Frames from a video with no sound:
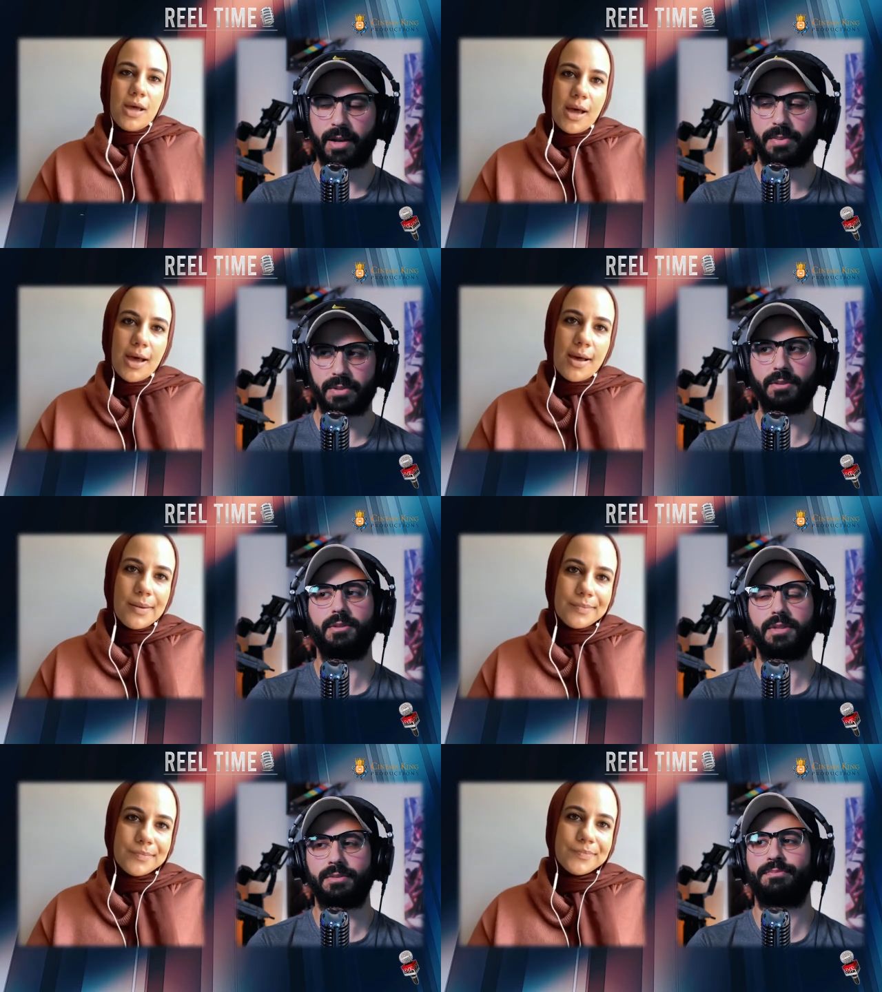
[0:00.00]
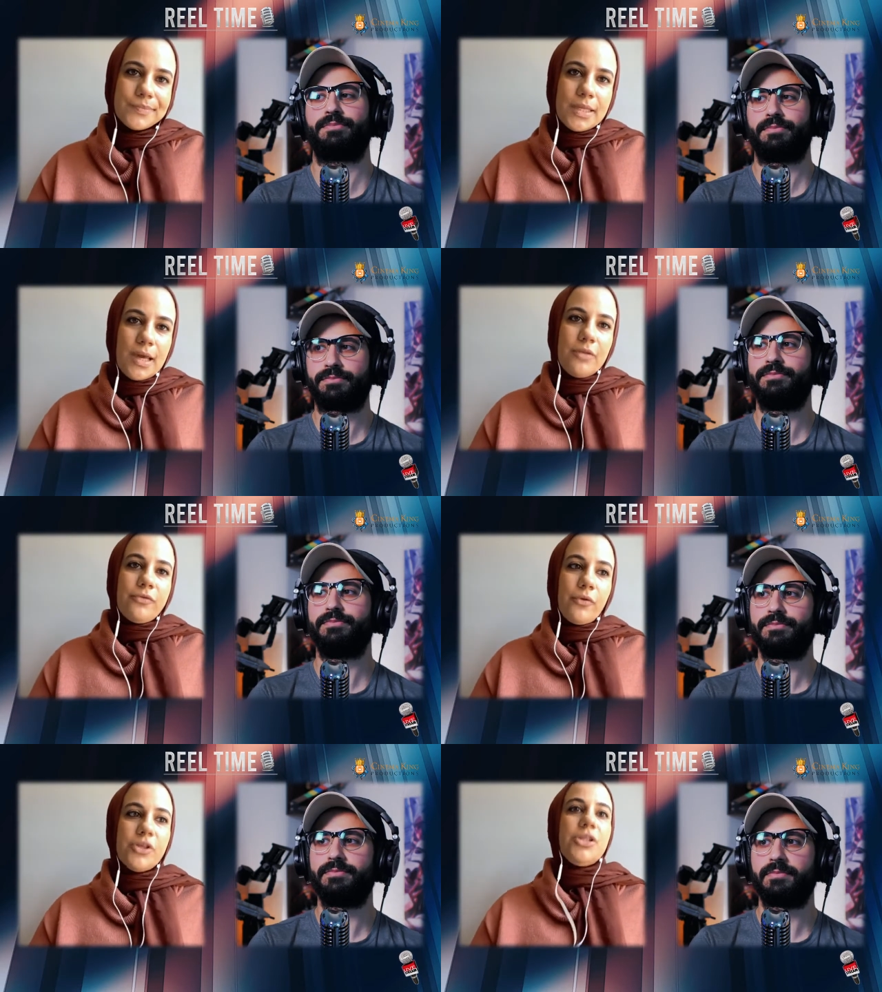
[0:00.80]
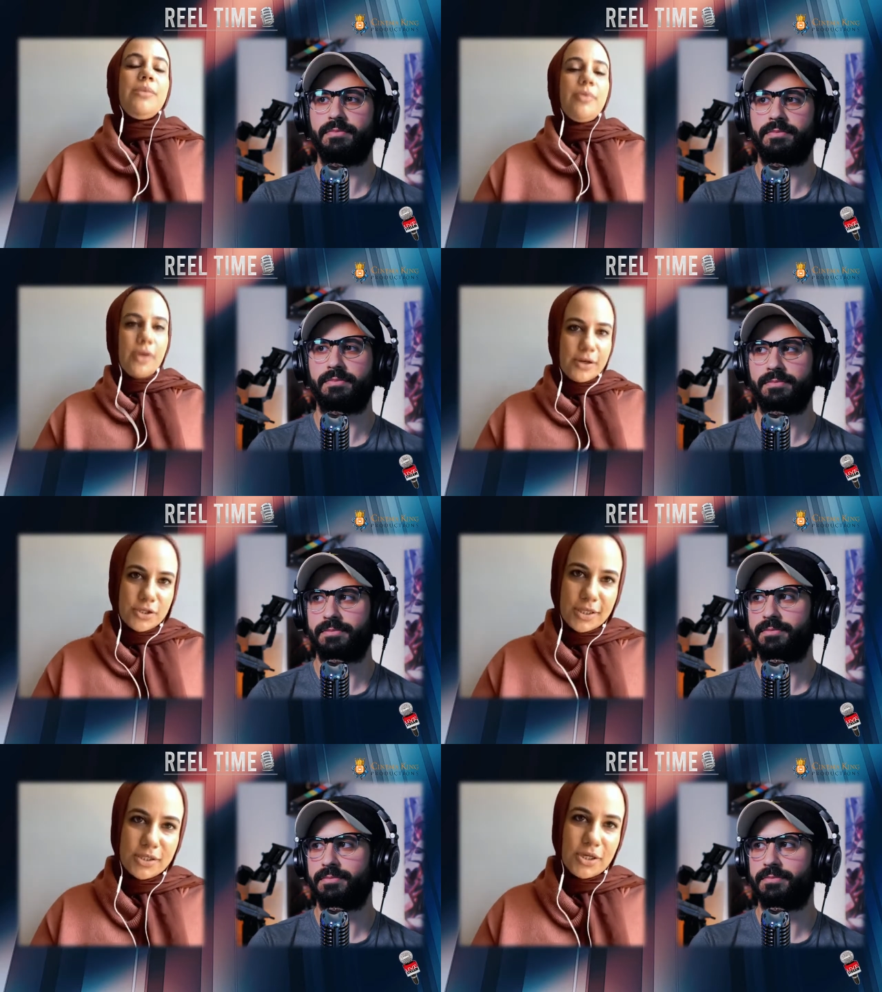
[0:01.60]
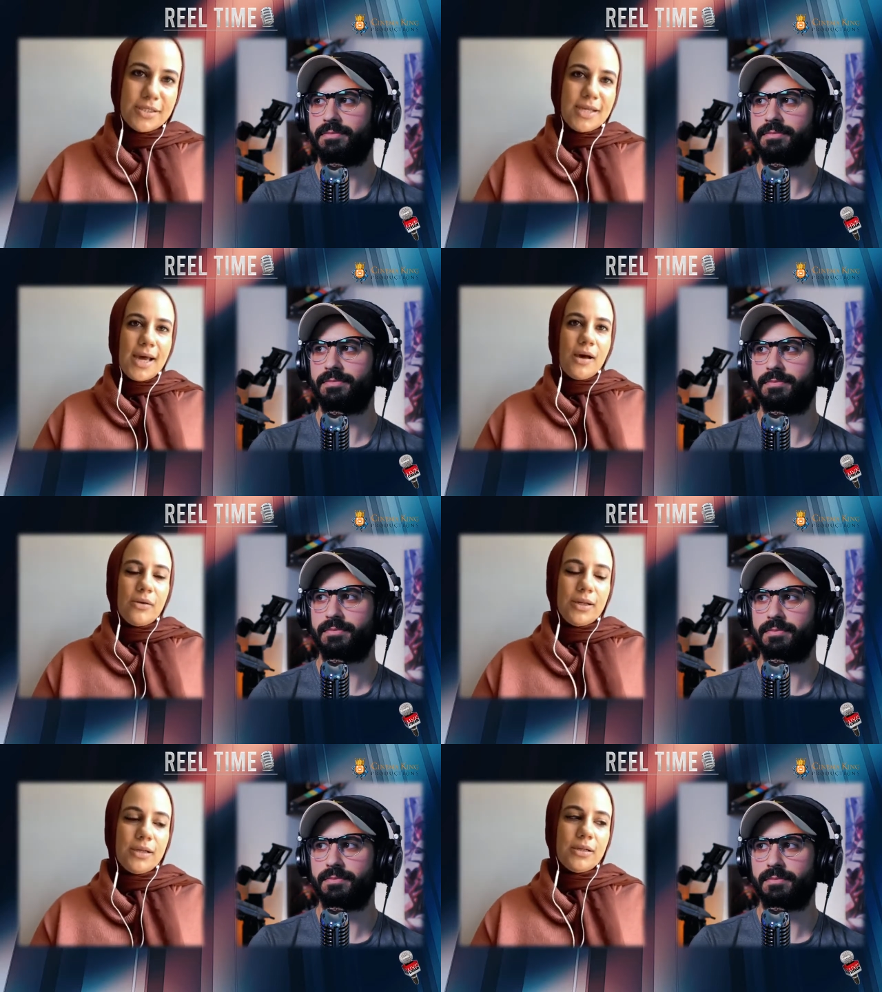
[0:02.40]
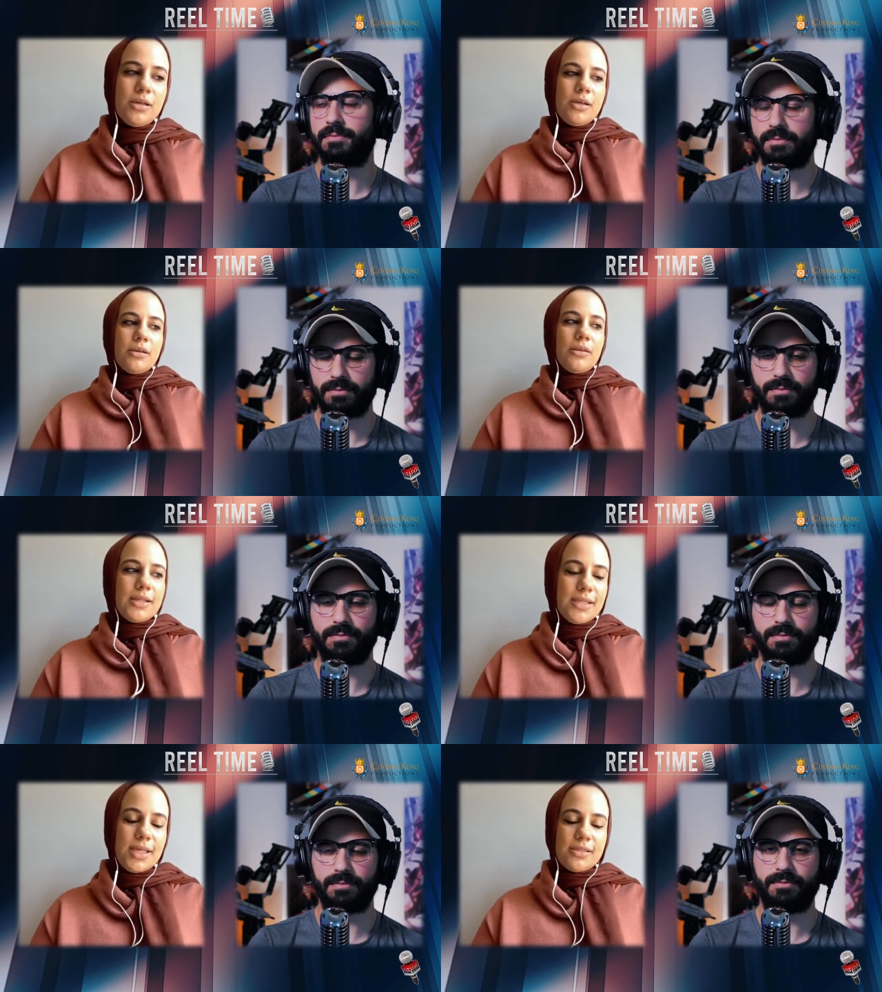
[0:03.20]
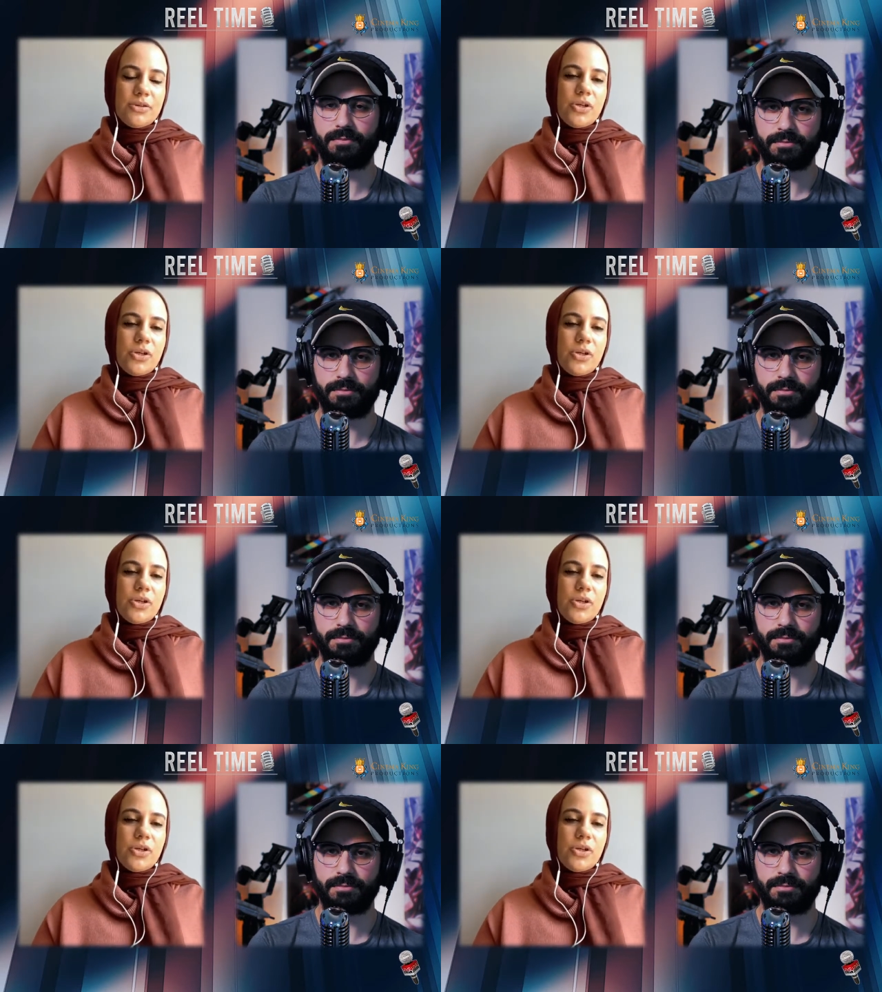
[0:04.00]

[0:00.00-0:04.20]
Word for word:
Speaker 1: Absolutely. Um, unfortunately, production is shut down, and lots mm-hmm. of things mm-hmm. are